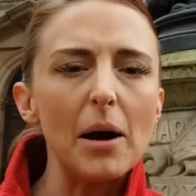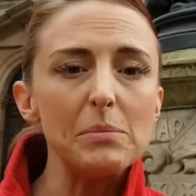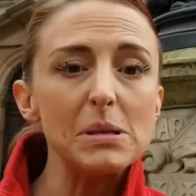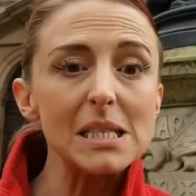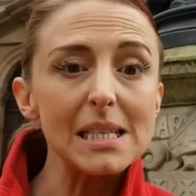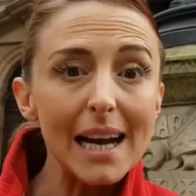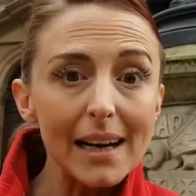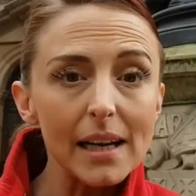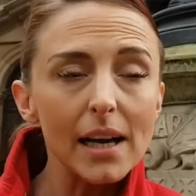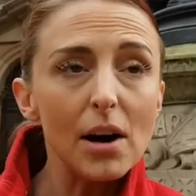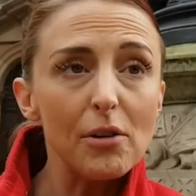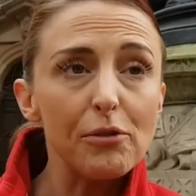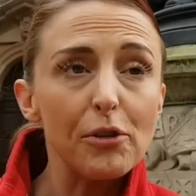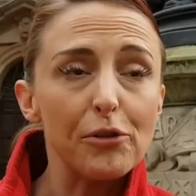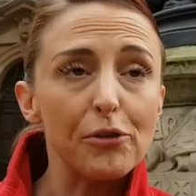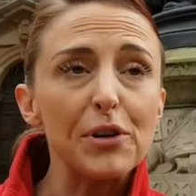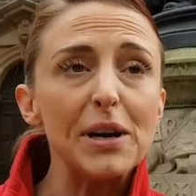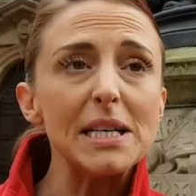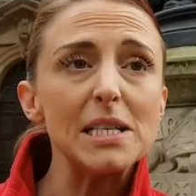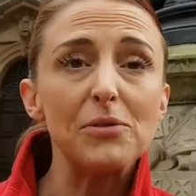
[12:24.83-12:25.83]
I'm standing up
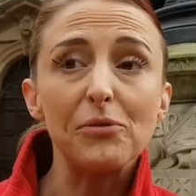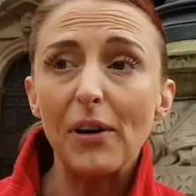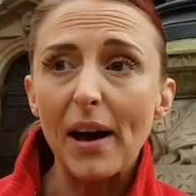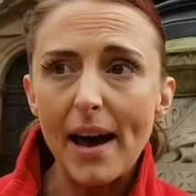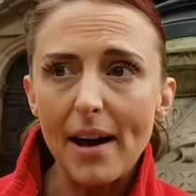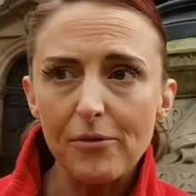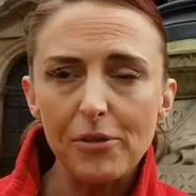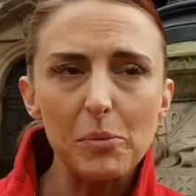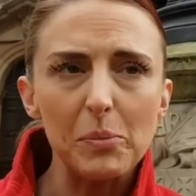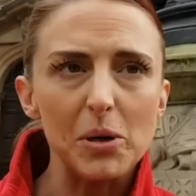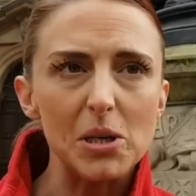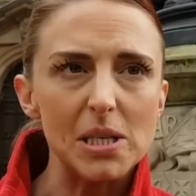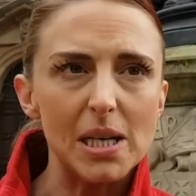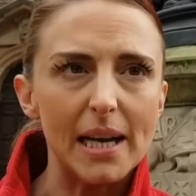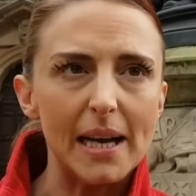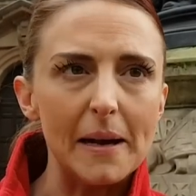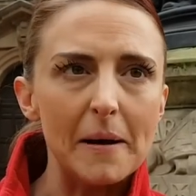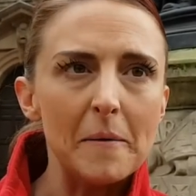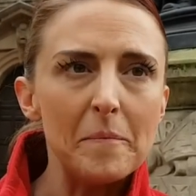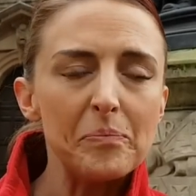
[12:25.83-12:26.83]
for freedom for
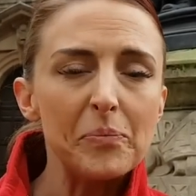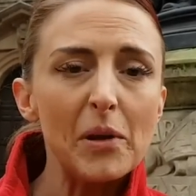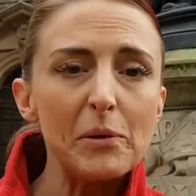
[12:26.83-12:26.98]
everybody. Yeah.